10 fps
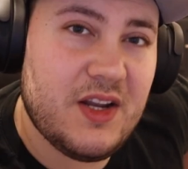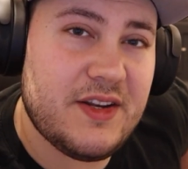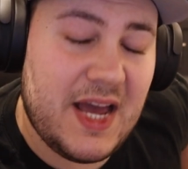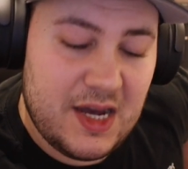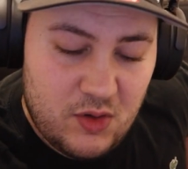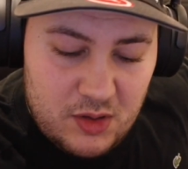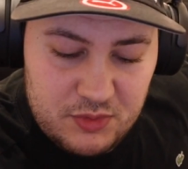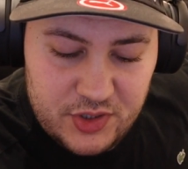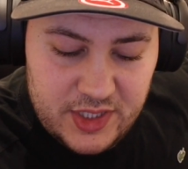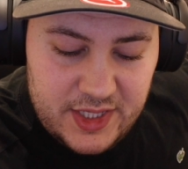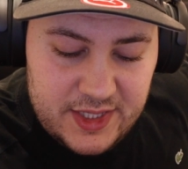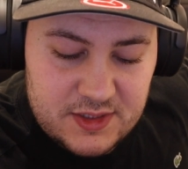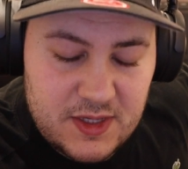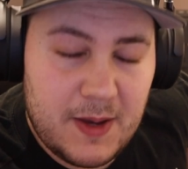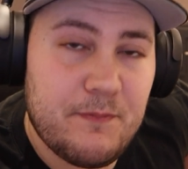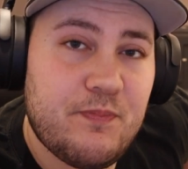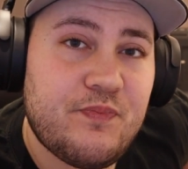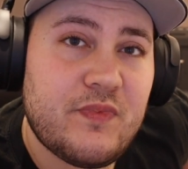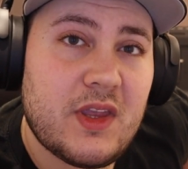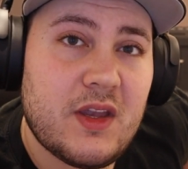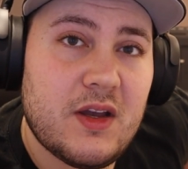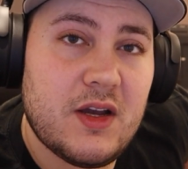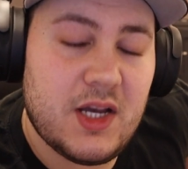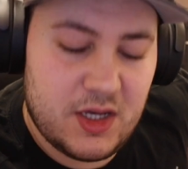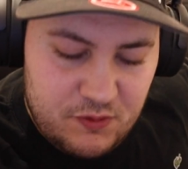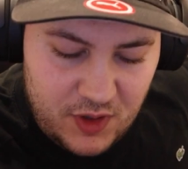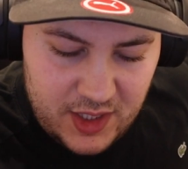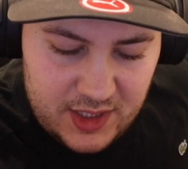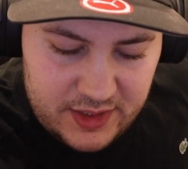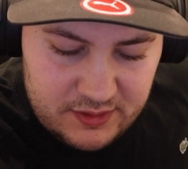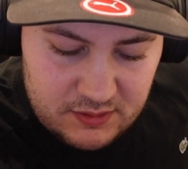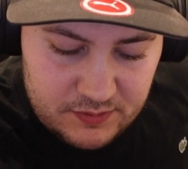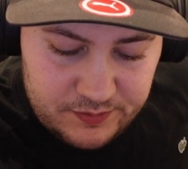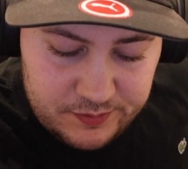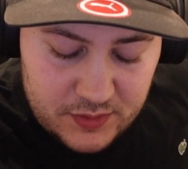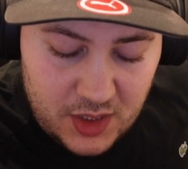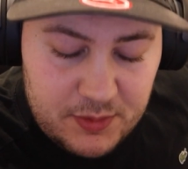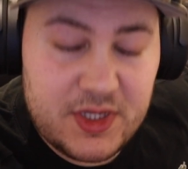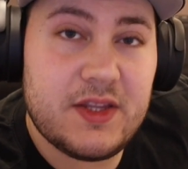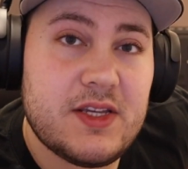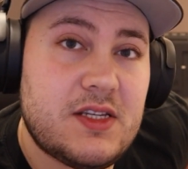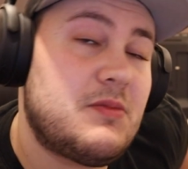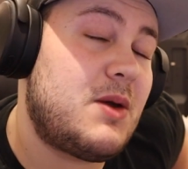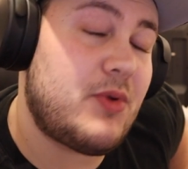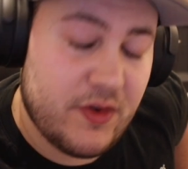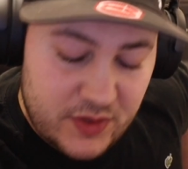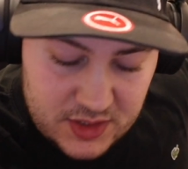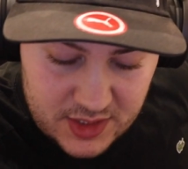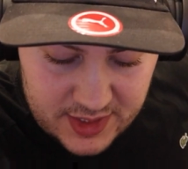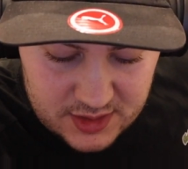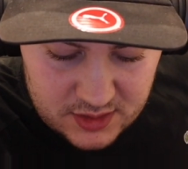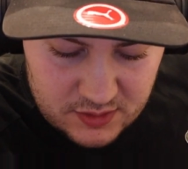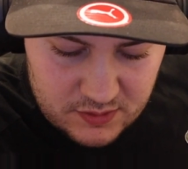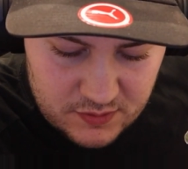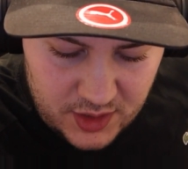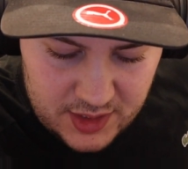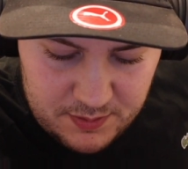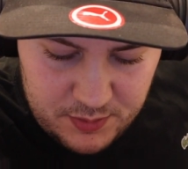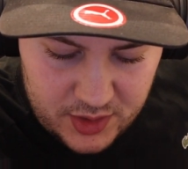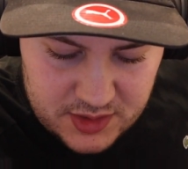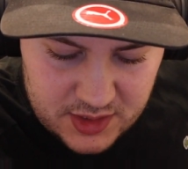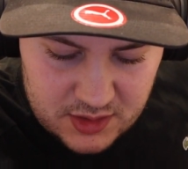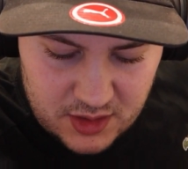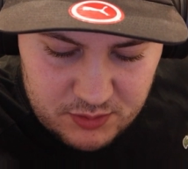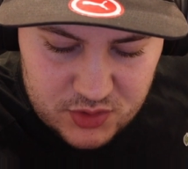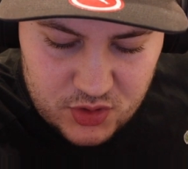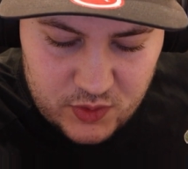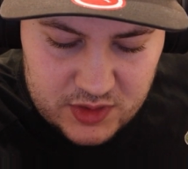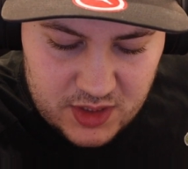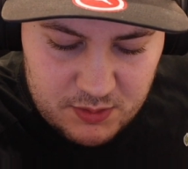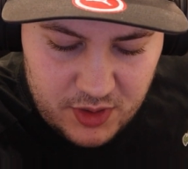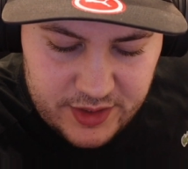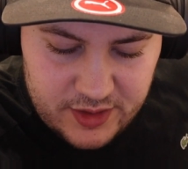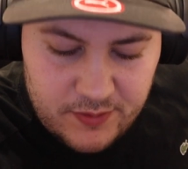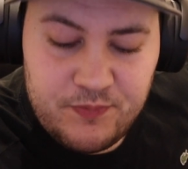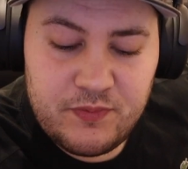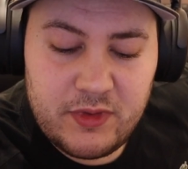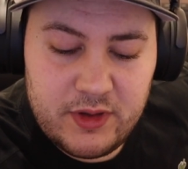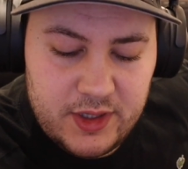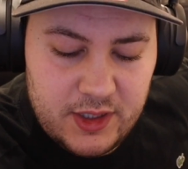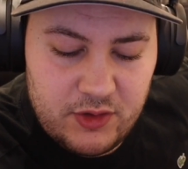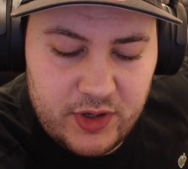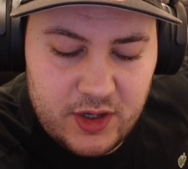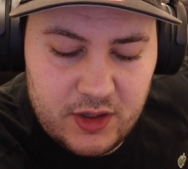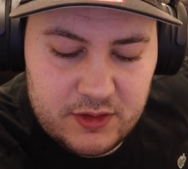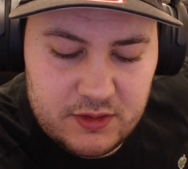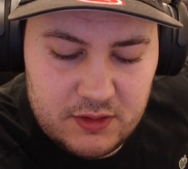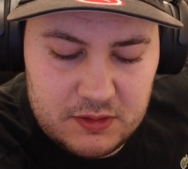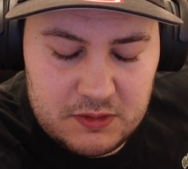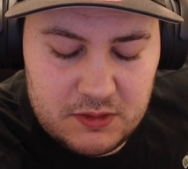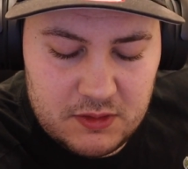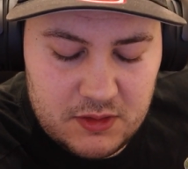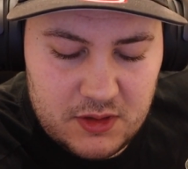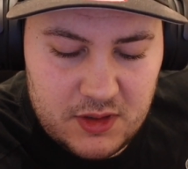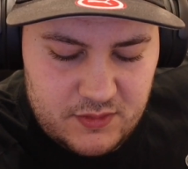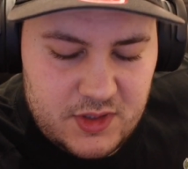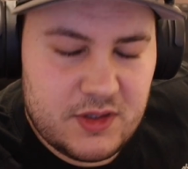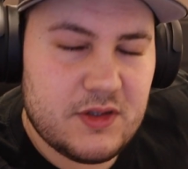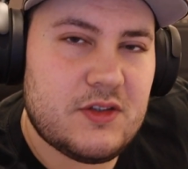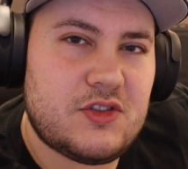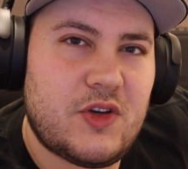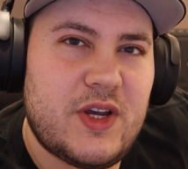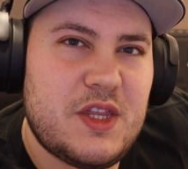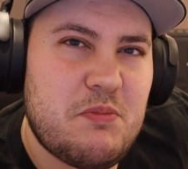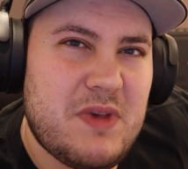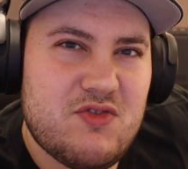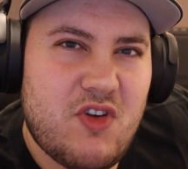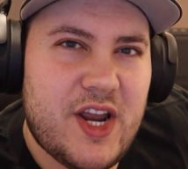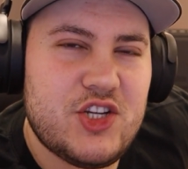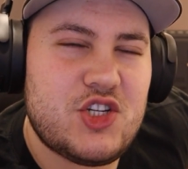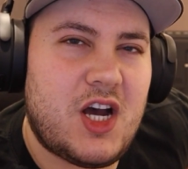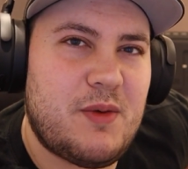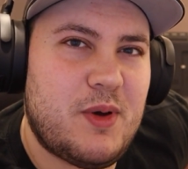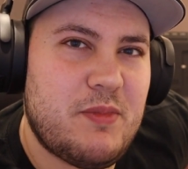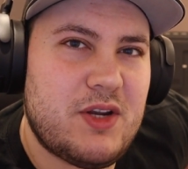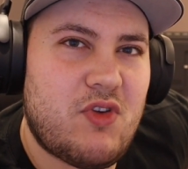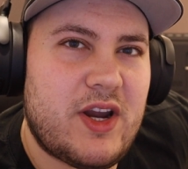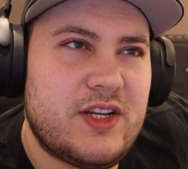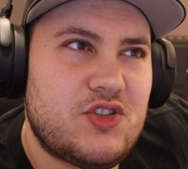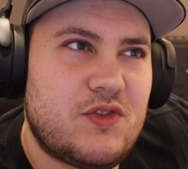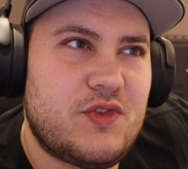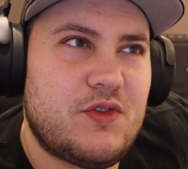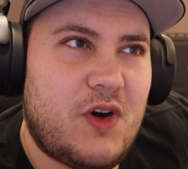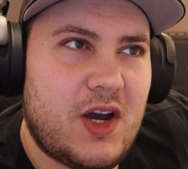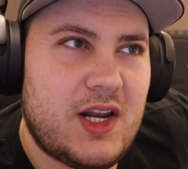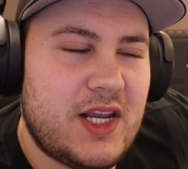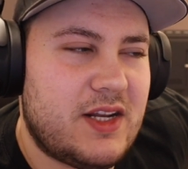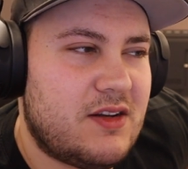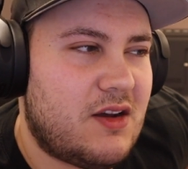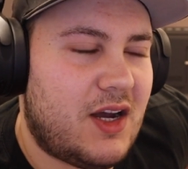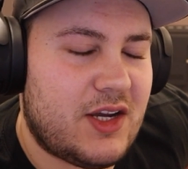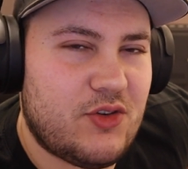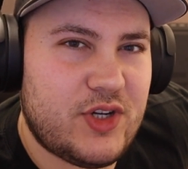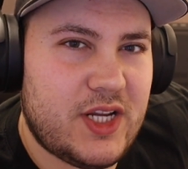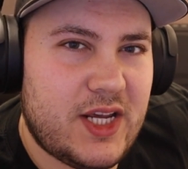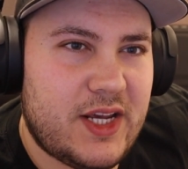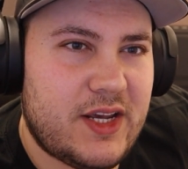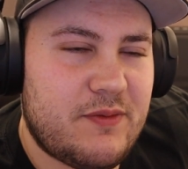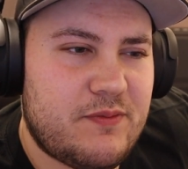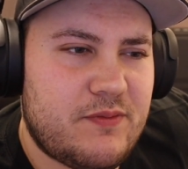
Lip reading: Now I'm going to hear some violin. I did this in my previous test. Violin Partita number 2 in D minor, Hilary Hahn. So in the mid-range to upper mid-range of the violin, I can already hear.